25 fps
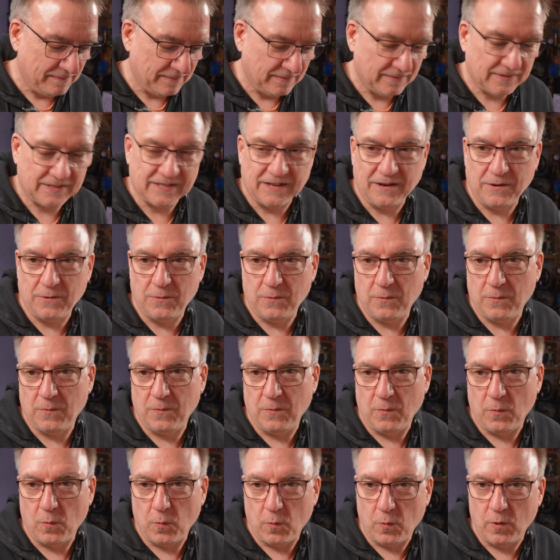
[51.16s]
So
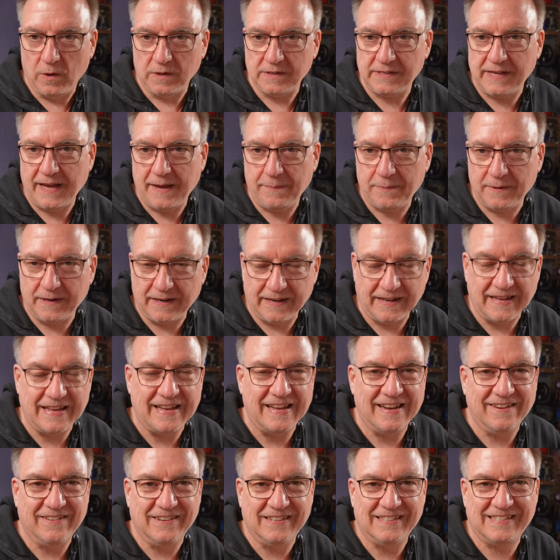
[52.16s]
what's happening
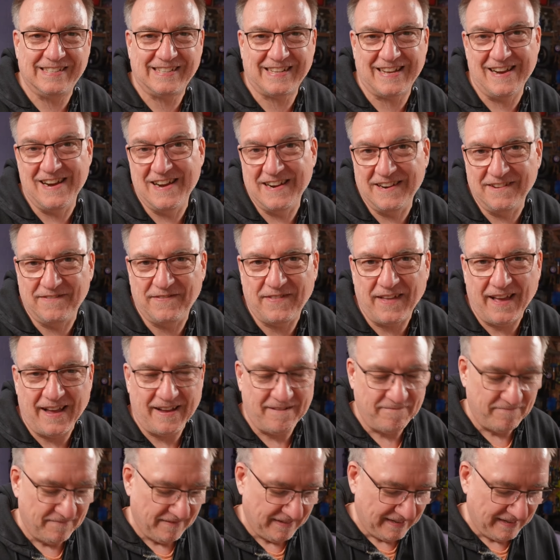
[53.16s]
here is kind of that.